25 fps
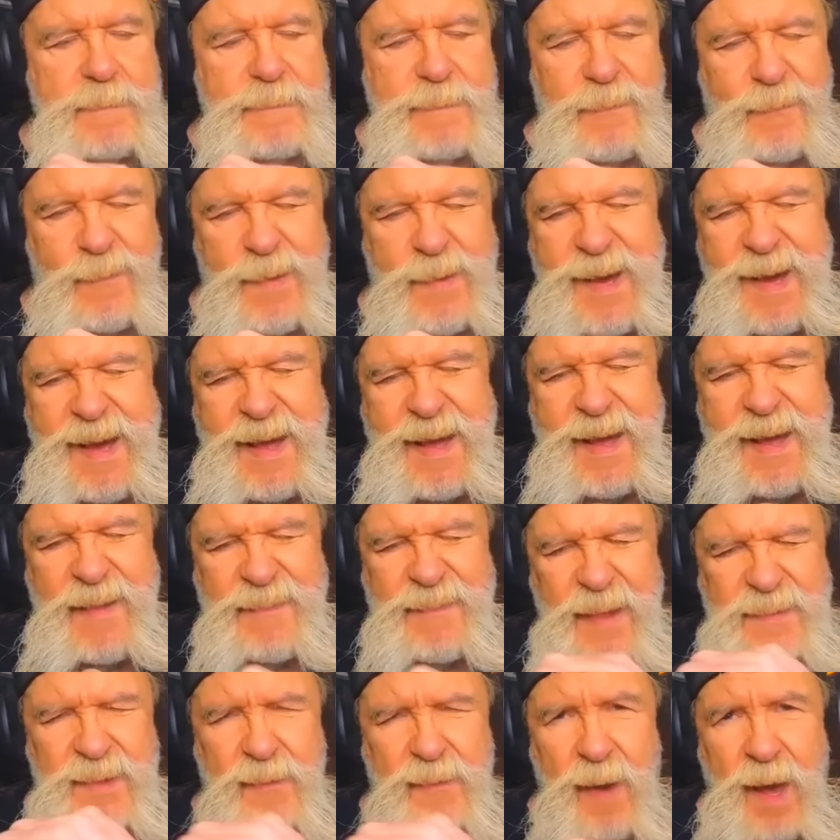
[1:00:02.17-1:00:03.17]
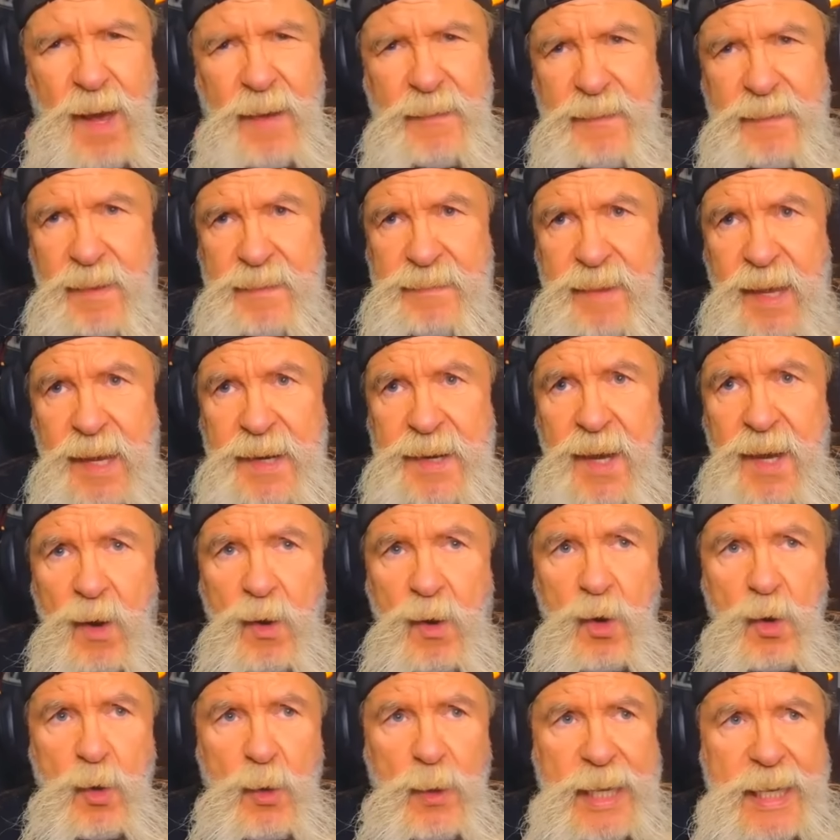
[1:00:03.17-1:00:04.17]
Well, I think the crowd that they know
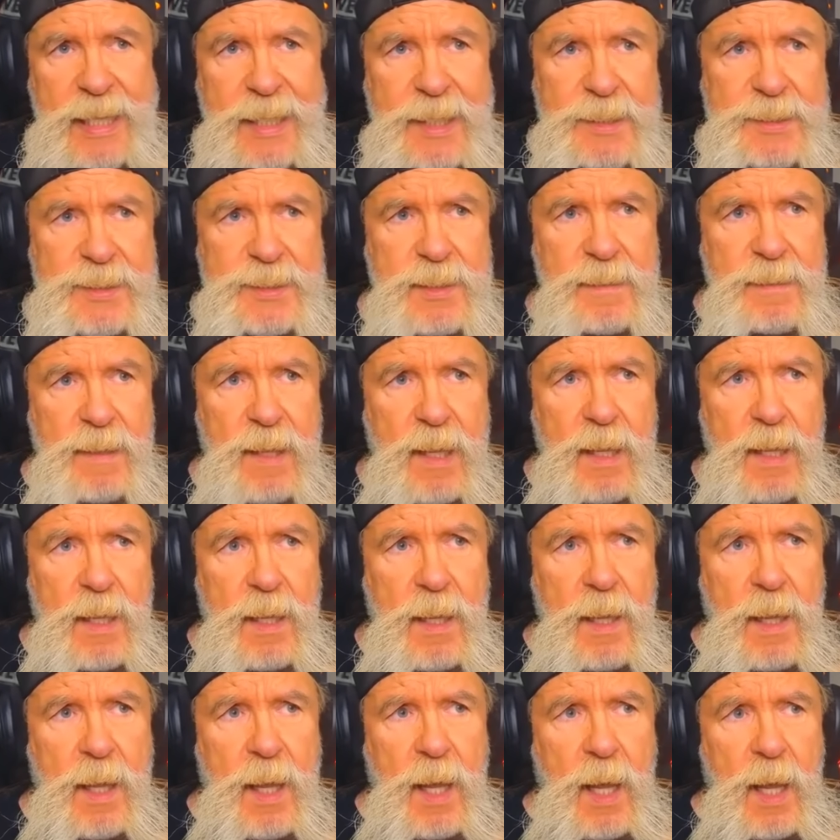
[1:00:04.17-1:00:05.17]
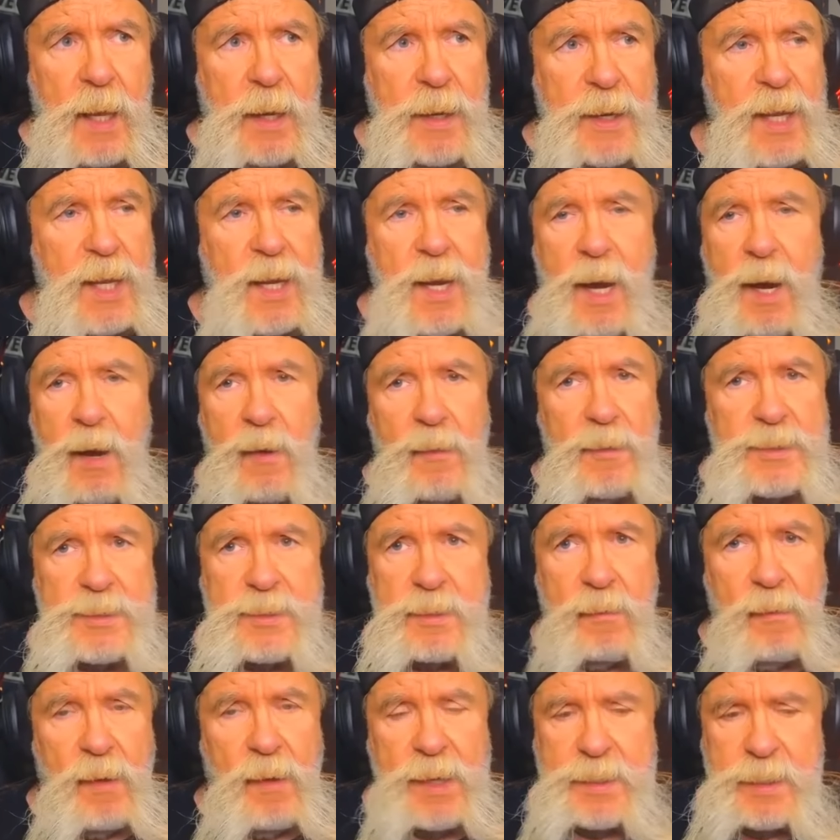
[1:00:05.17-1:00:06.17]
who he is. Nick Aldis a
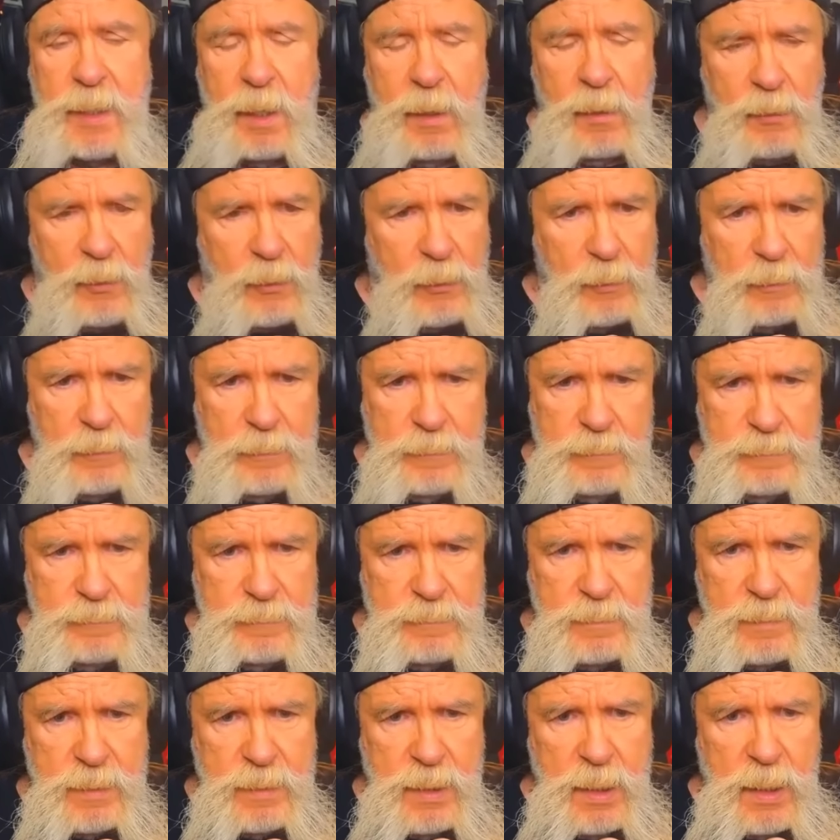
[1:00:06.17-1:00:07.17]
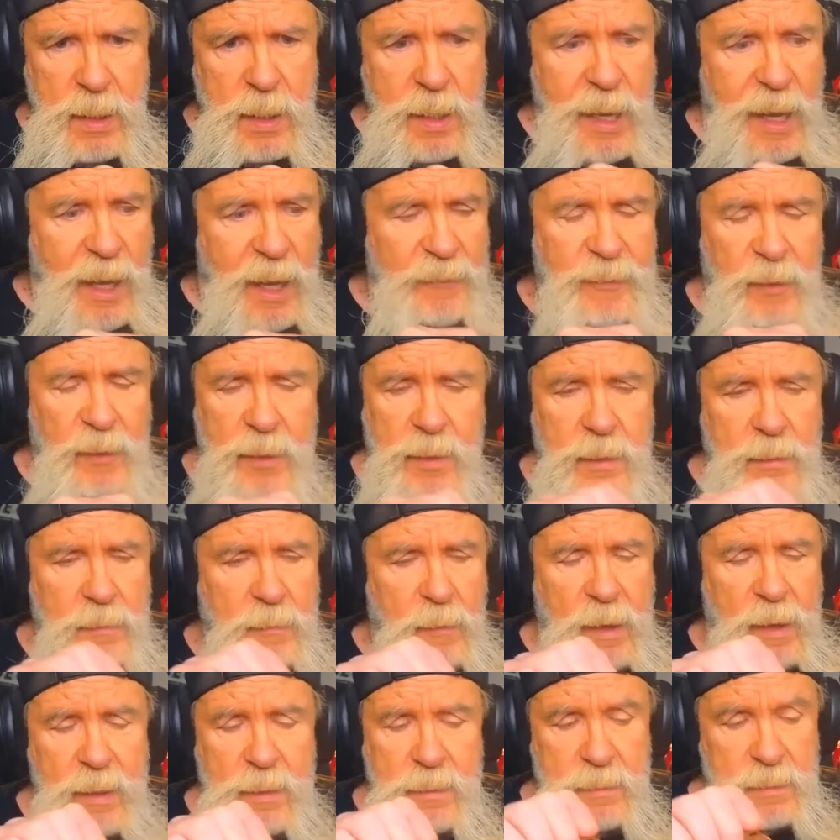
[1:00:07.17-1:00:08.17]
great talker. I think a
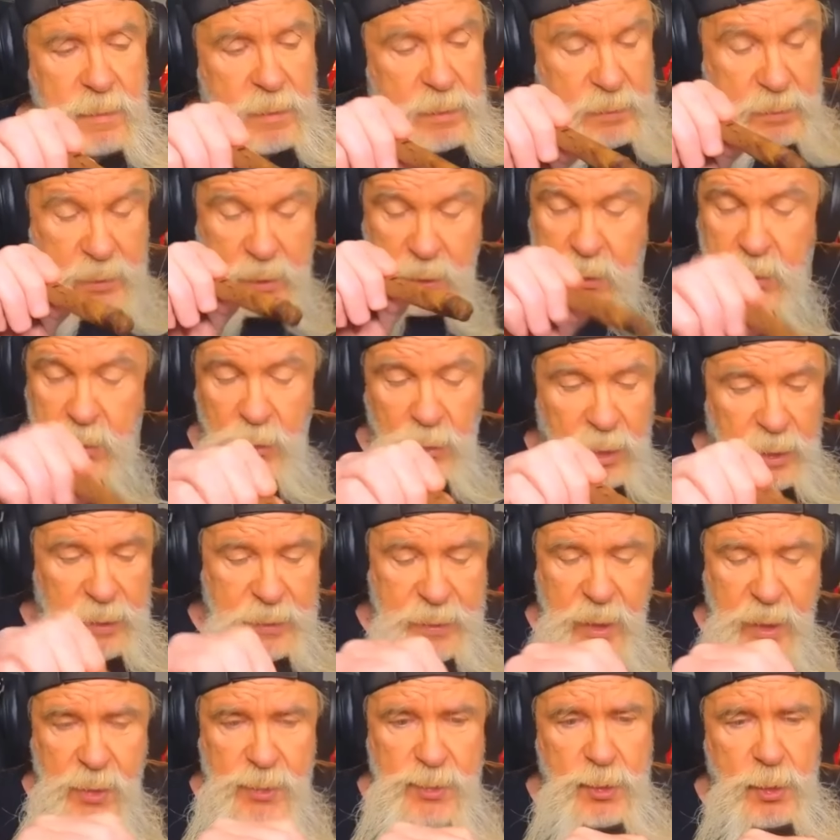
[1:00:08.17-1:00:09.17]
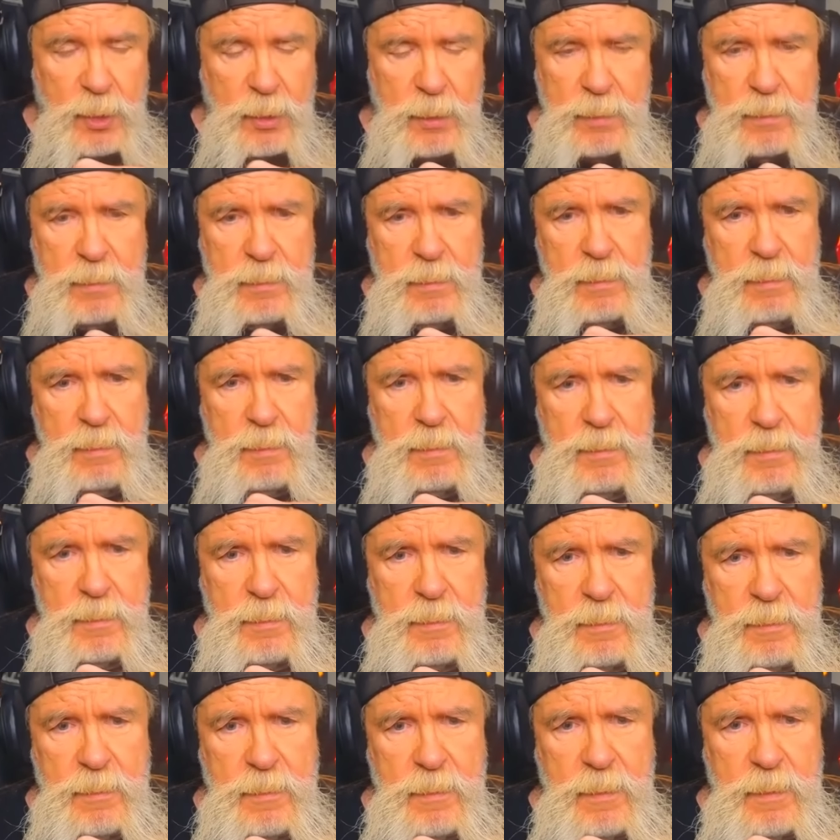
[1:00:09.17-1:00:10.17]
great it's a good addition
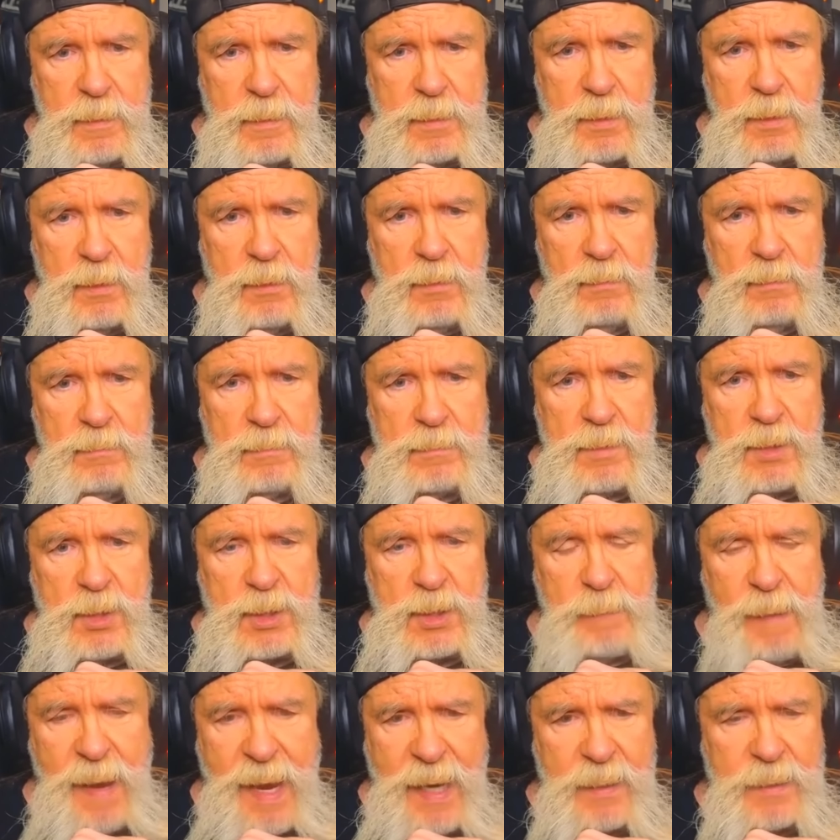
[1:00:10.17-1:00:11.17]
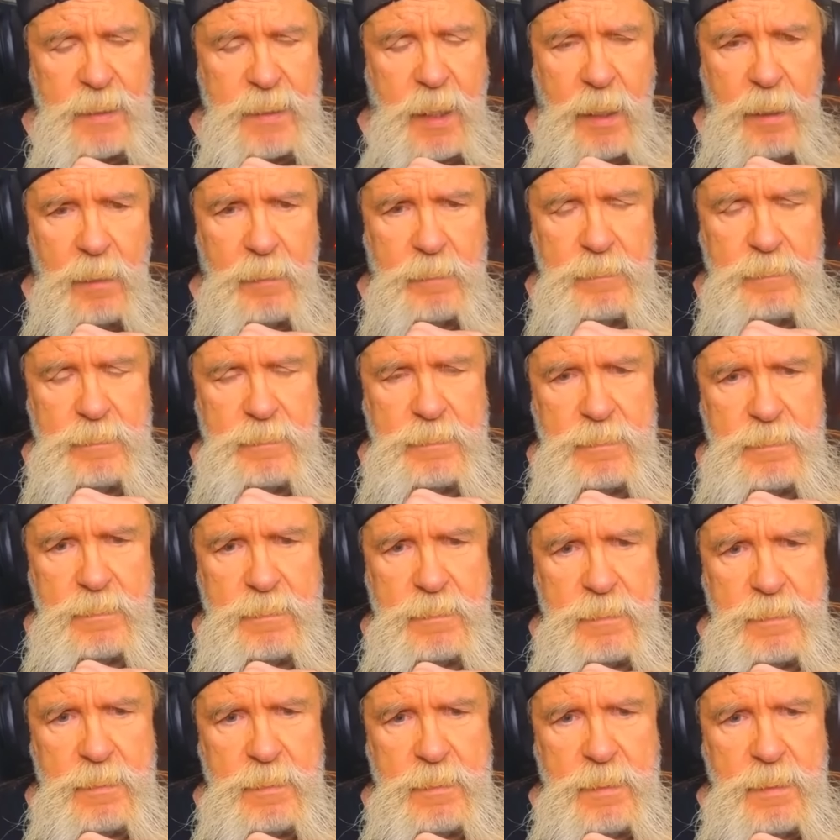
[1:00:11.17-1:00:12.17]
to to SmackDown
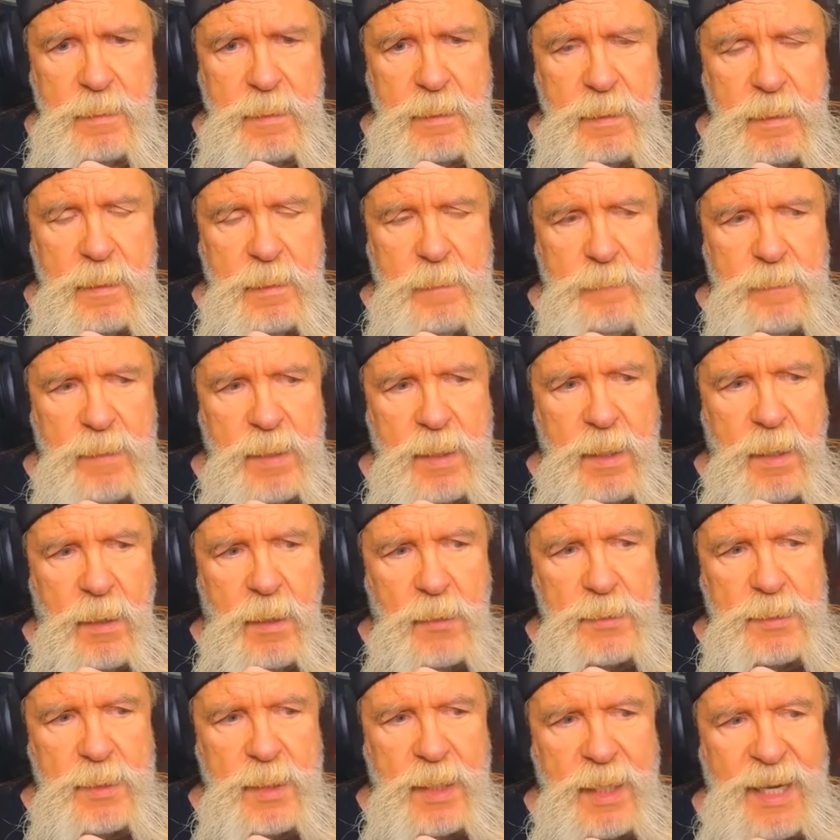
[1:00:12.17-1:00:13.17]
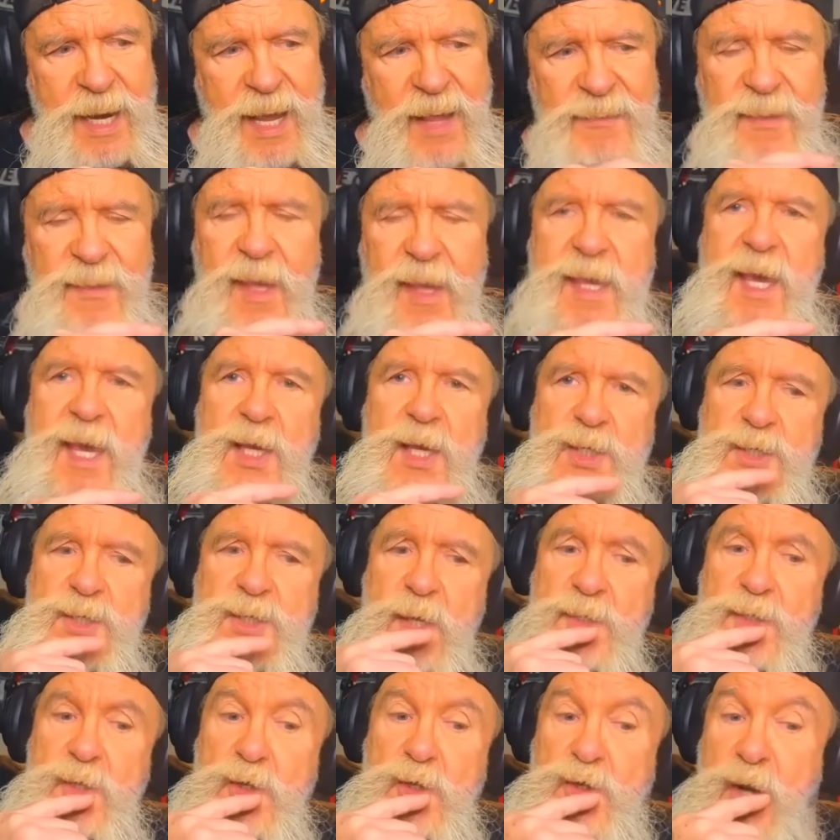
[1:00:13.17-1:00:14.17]
because and I think he's
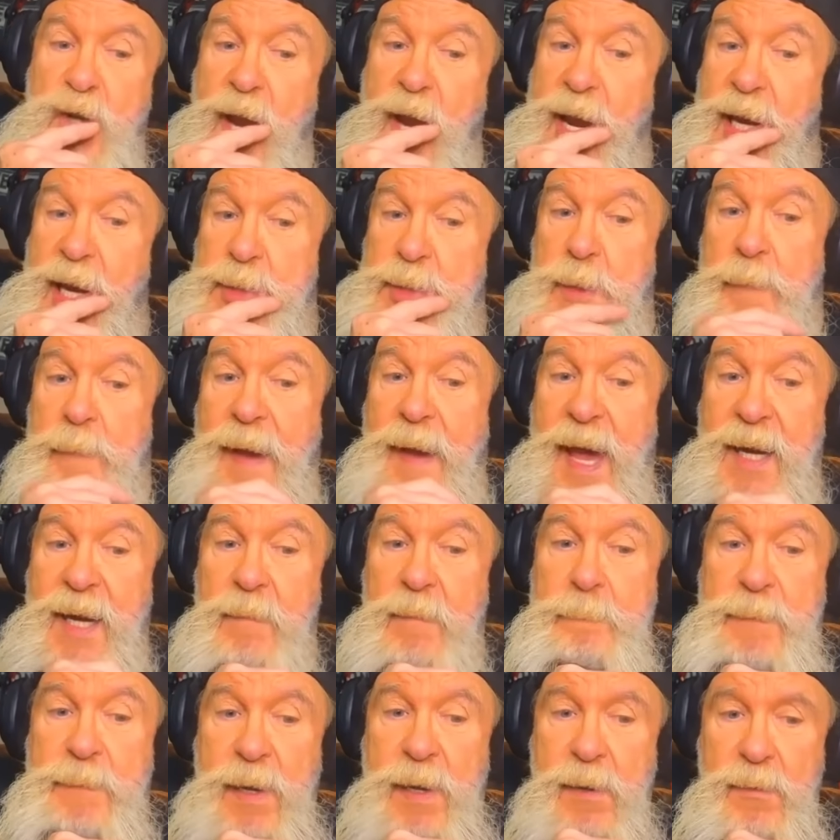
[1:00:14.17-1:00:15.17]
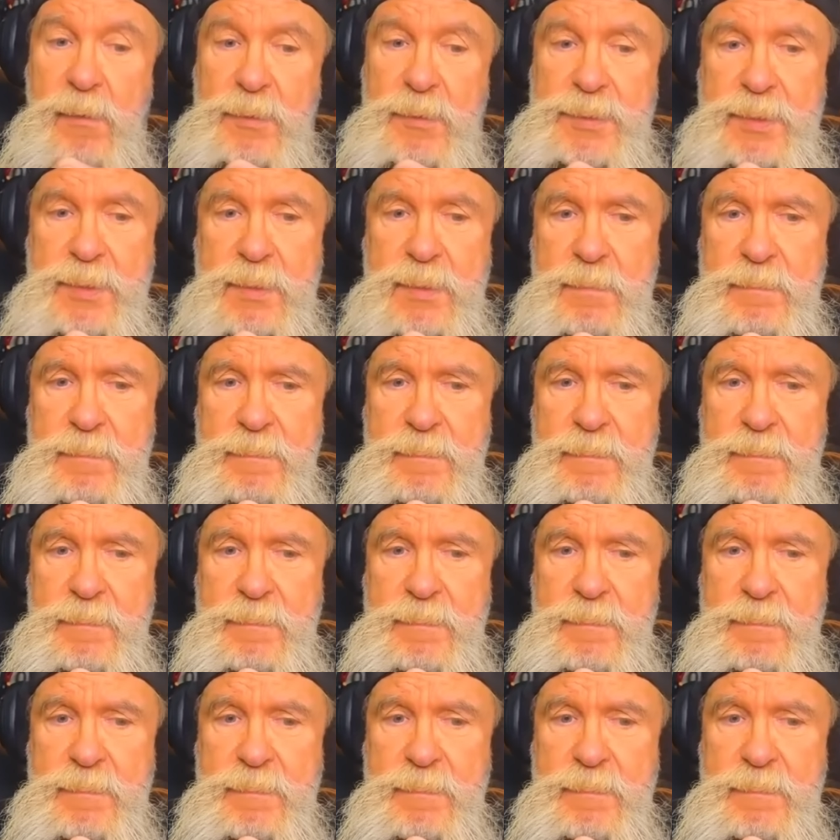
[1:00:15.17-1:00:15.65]
such a change from Adam Pearce.